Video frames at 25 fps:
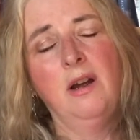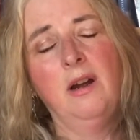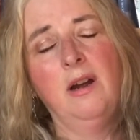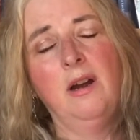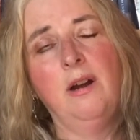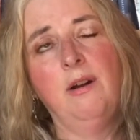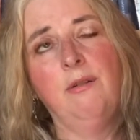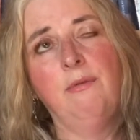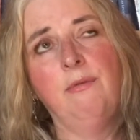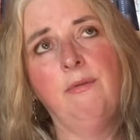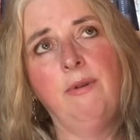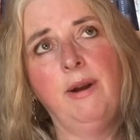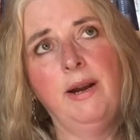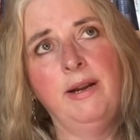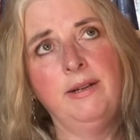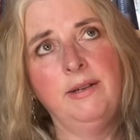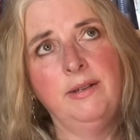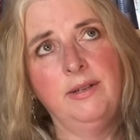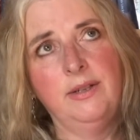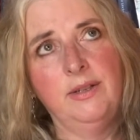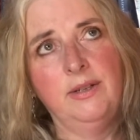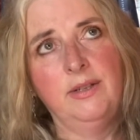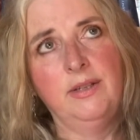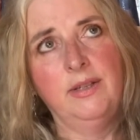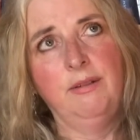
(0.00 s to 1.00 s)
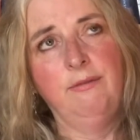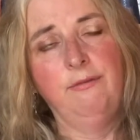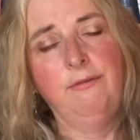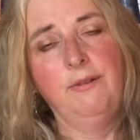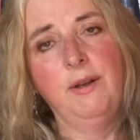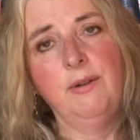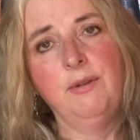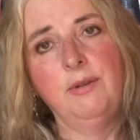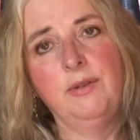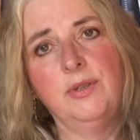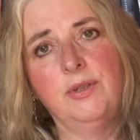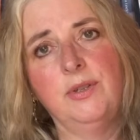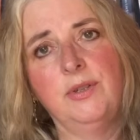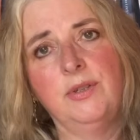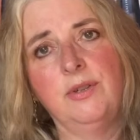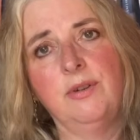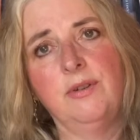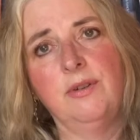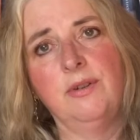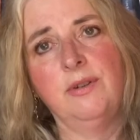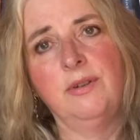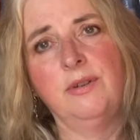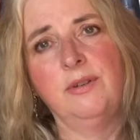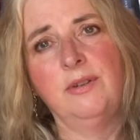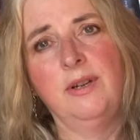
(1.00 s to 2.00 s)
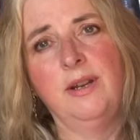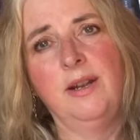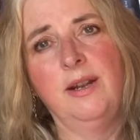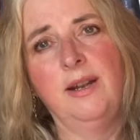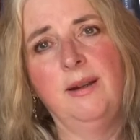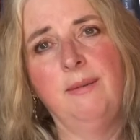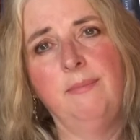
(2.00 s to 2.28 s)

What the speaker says: horrendous. It focuses on